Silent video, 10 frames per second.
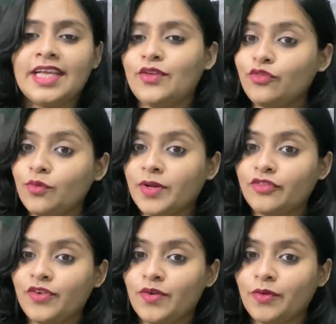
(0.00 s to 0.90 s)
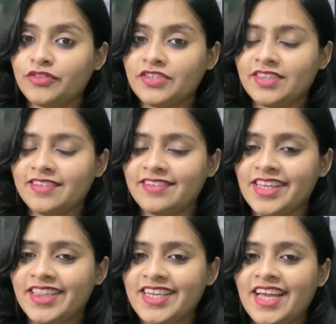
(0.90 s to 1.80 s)
Thank you so much for watching this
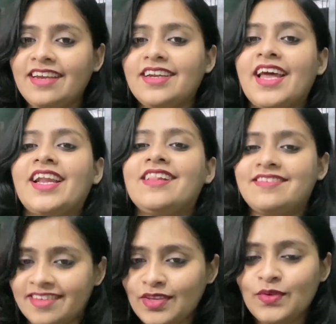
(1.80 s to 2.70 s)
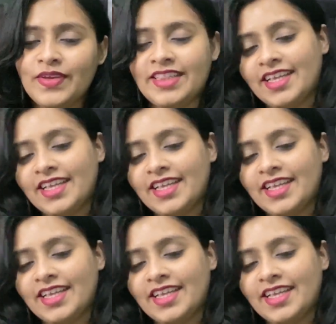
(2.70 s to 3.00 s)
till the end, and I'll see you in the